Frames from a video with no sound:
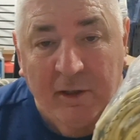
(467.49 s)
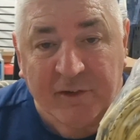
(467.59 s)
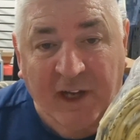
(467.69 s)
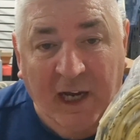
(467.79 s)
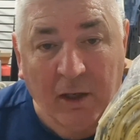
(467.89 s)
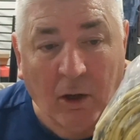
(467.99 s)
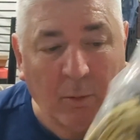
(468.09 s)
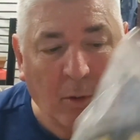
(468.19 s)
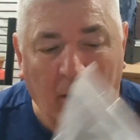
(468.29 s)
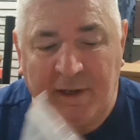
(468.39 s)
tail light
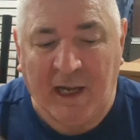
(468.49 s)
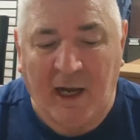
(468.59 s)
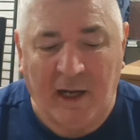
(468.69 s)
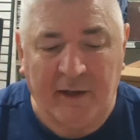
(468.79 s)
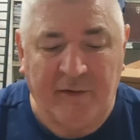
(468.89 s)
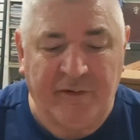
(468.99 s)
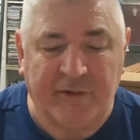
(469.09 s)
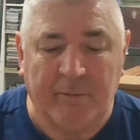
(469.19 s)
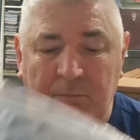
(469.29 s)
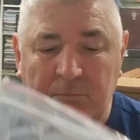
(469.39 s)
wiring
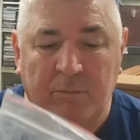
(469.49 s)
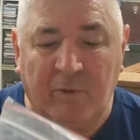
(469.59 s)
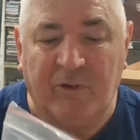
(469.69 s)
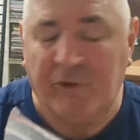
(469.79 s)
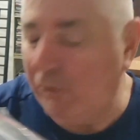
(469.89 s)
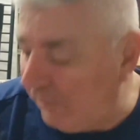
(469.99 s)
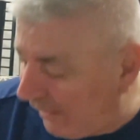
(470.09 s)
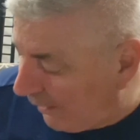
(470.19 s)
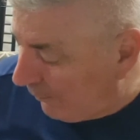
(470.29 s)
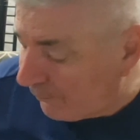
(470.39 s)
harness, it's all
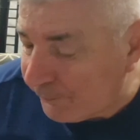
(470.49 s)
there.